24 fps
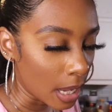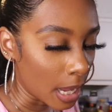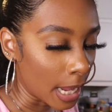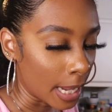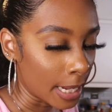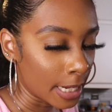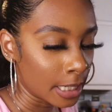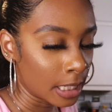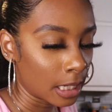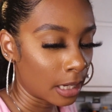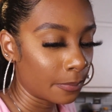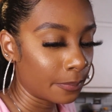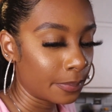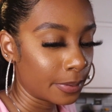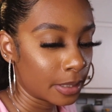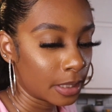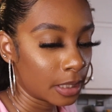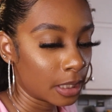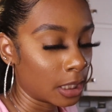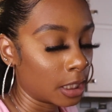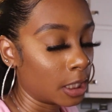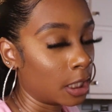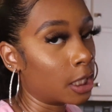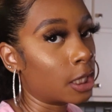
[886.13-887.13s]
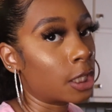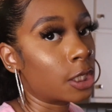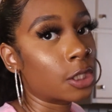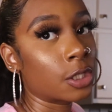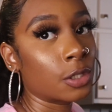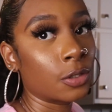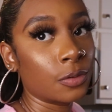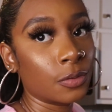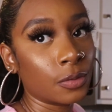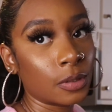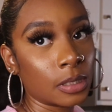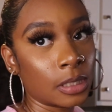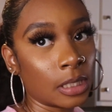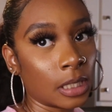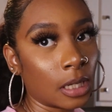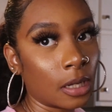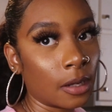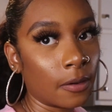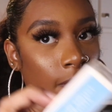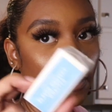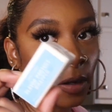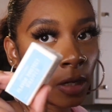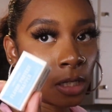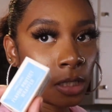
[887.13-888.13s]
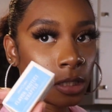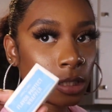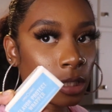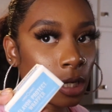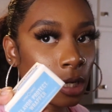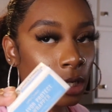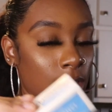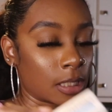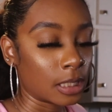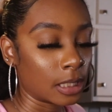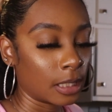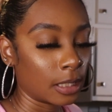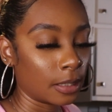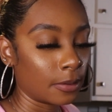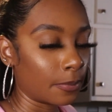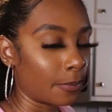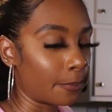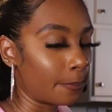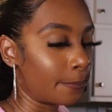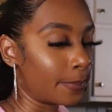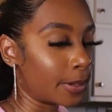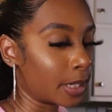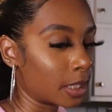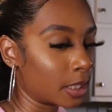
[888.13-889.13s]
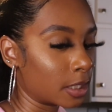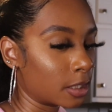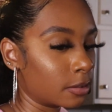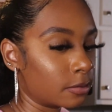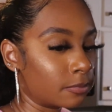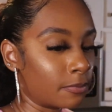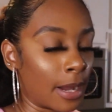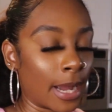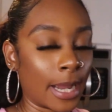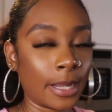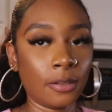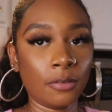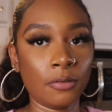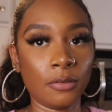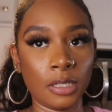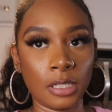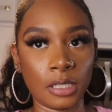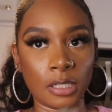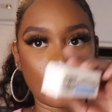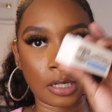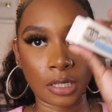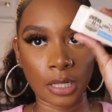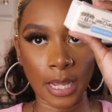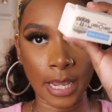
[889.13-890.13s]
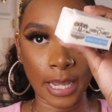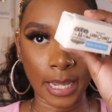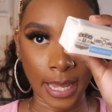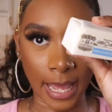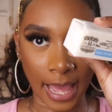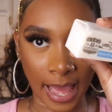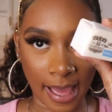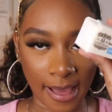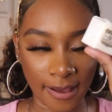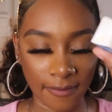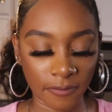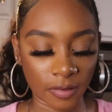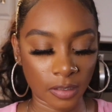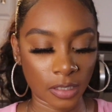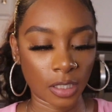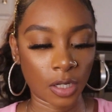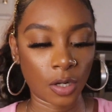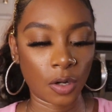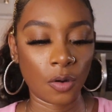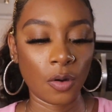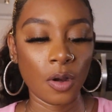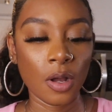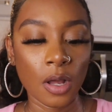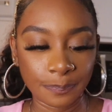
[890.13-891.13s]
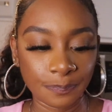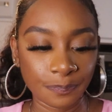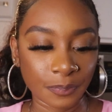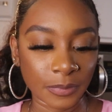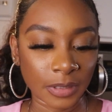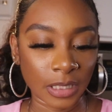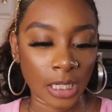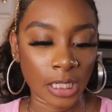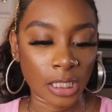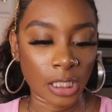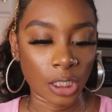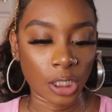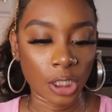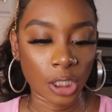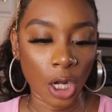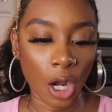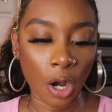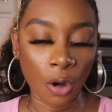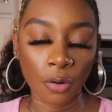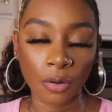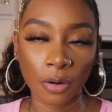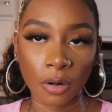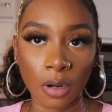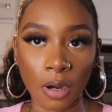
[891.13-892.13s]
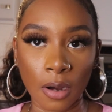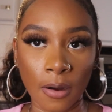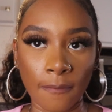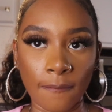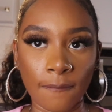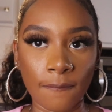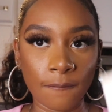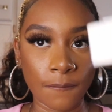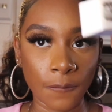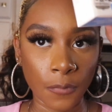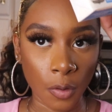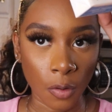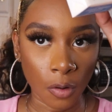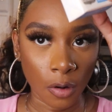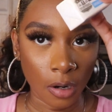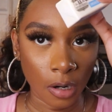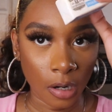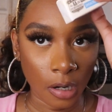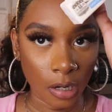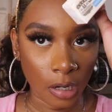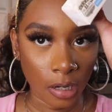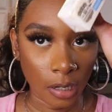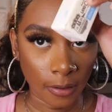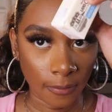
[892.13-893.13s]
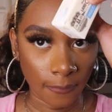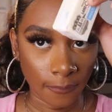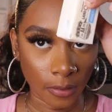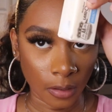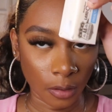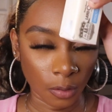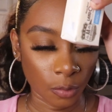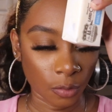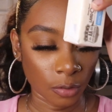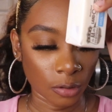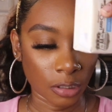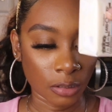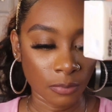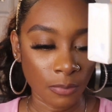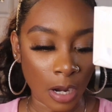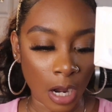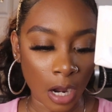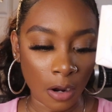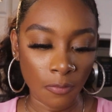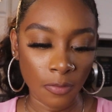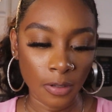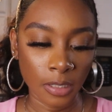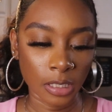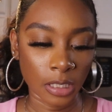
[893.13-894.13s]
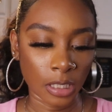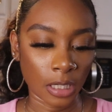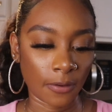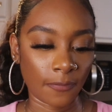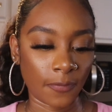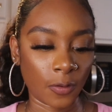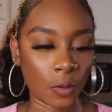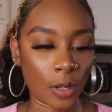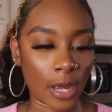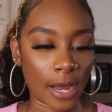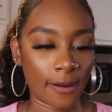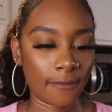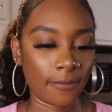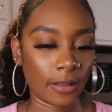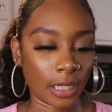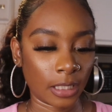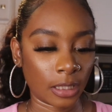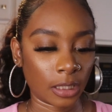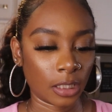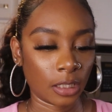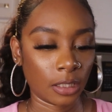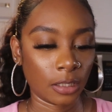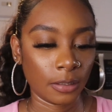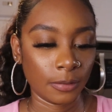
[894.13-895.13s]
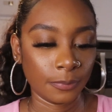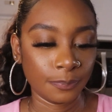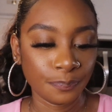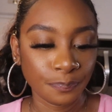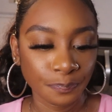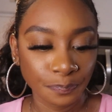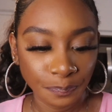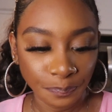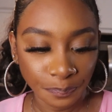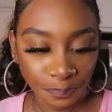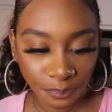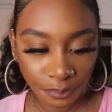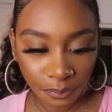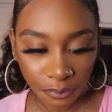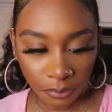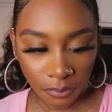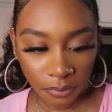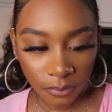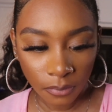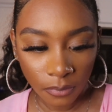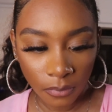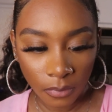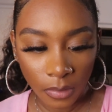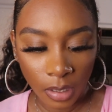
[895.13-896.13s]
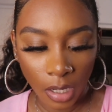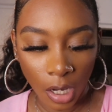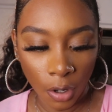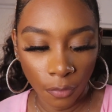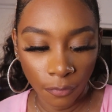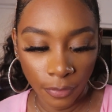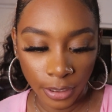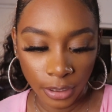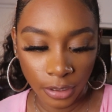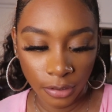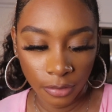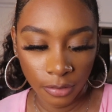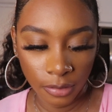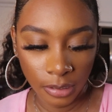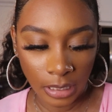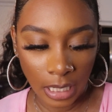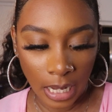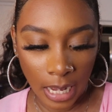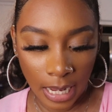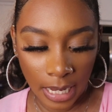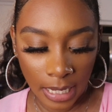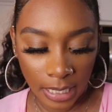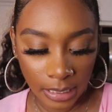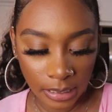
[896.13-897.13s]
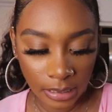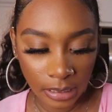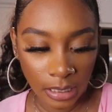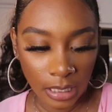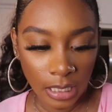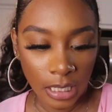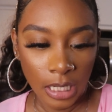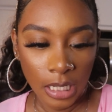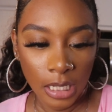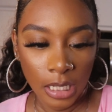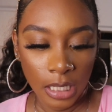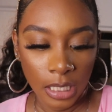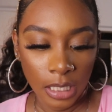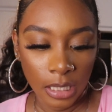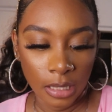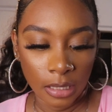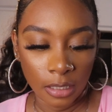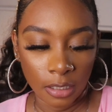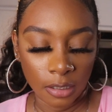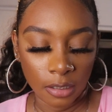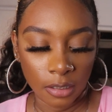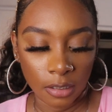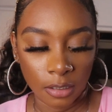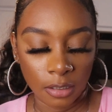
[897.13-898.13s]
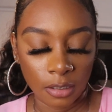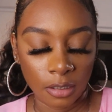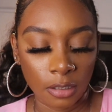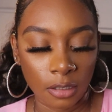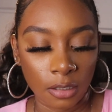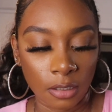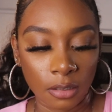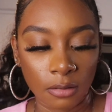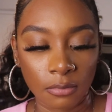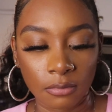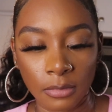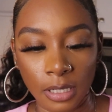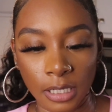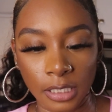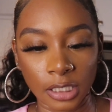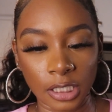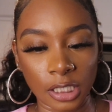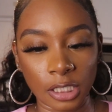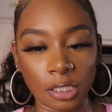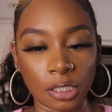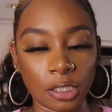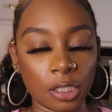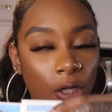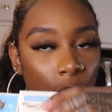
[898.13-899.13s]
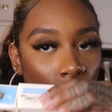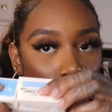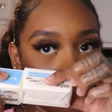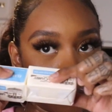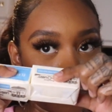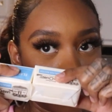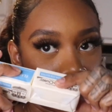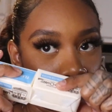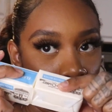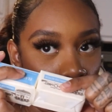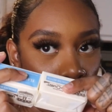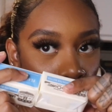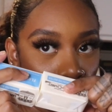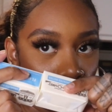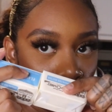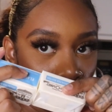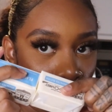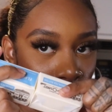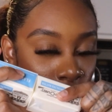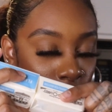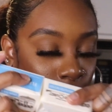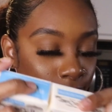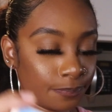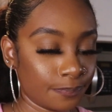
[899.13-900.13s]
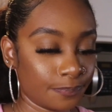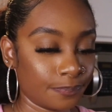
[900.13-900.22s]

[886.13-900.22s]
I end up putting another 2 sticks of unsalted butter. Mind you, these are like half, so it's a total of 4 of the little small ones. And if you have like the original size, that's just a total of 2.